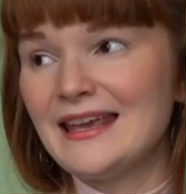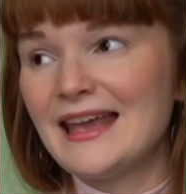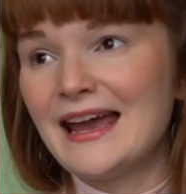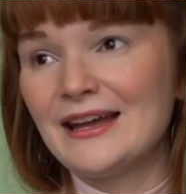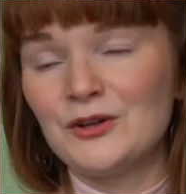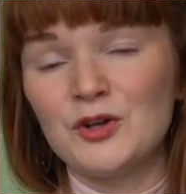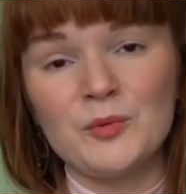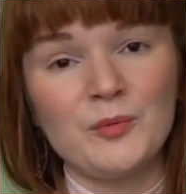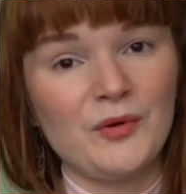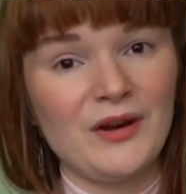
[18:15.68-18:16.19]

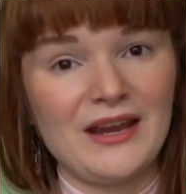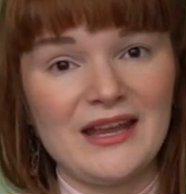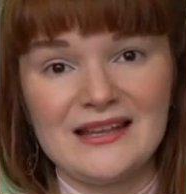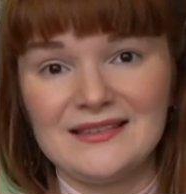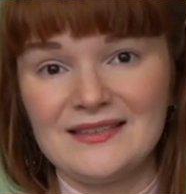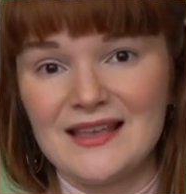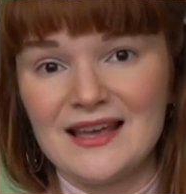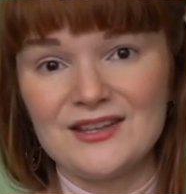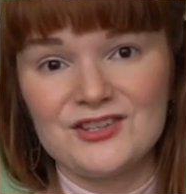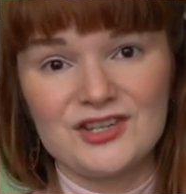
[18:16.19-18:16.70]
cannot
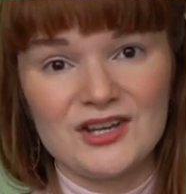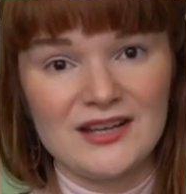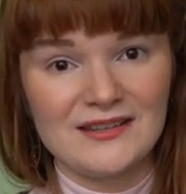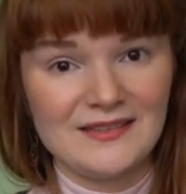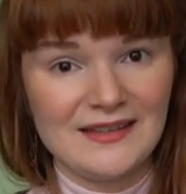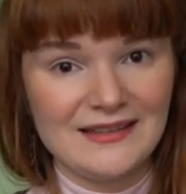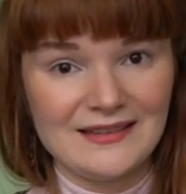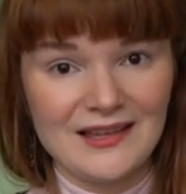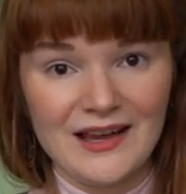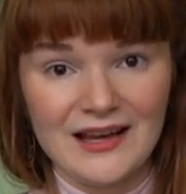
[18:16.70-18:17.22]
praise their
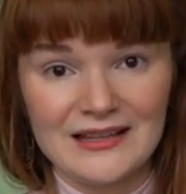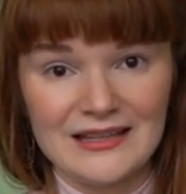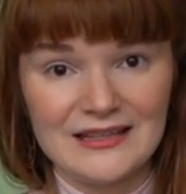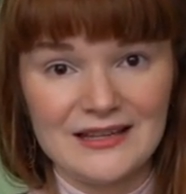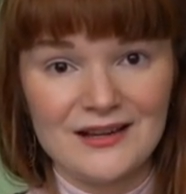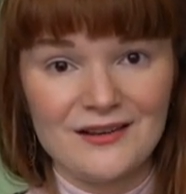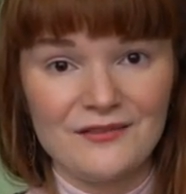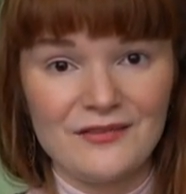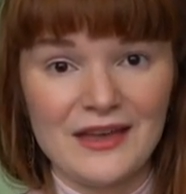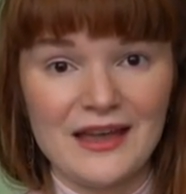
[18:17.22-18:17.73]
jerseys highly
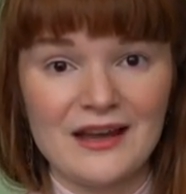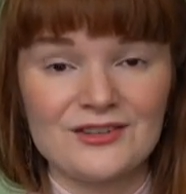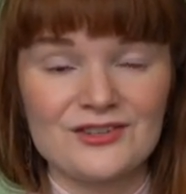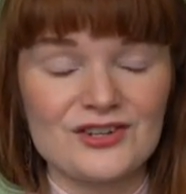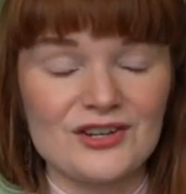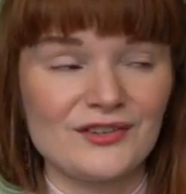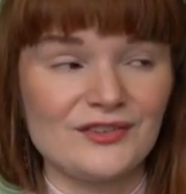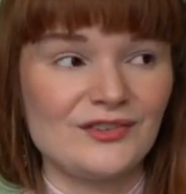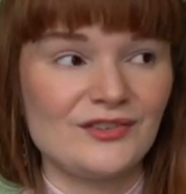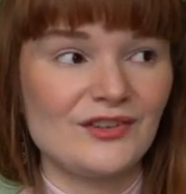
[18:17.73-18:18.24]
enough. They're
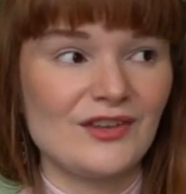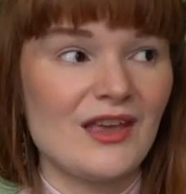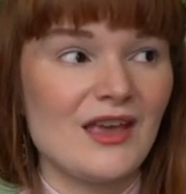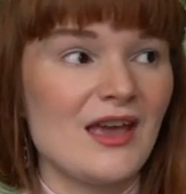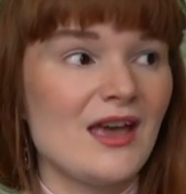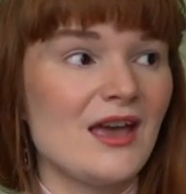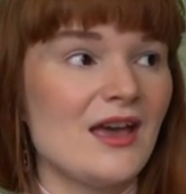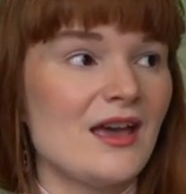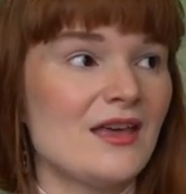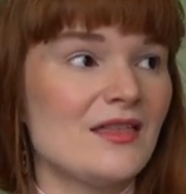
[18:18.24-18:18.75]
just
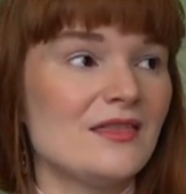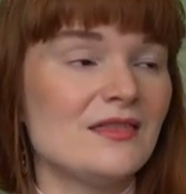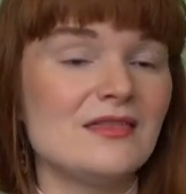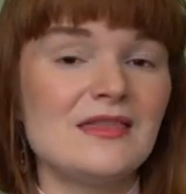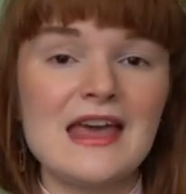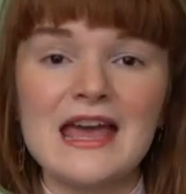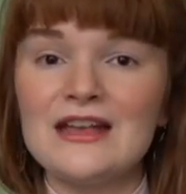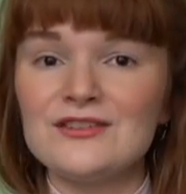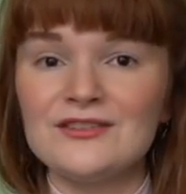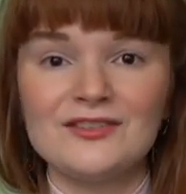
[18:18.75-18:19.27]

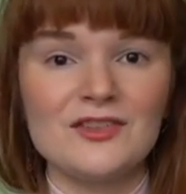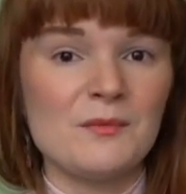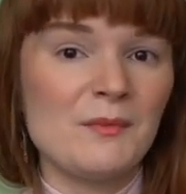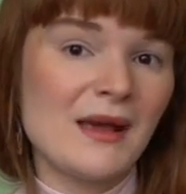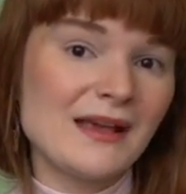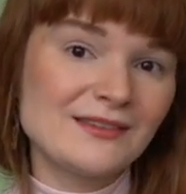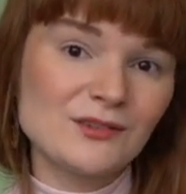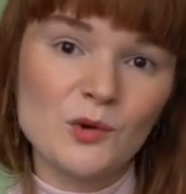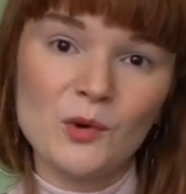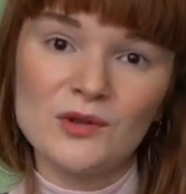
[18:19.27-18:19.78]
the
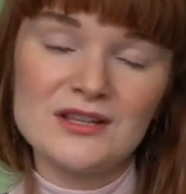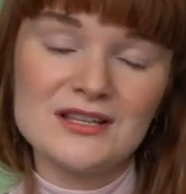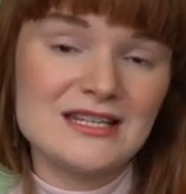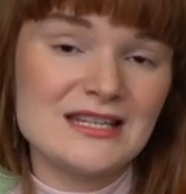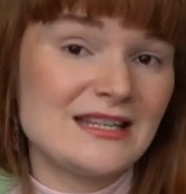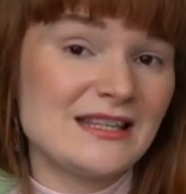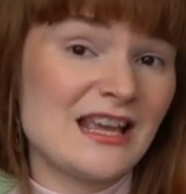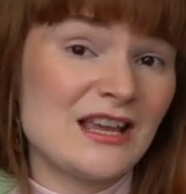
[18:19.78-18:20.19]
best quality.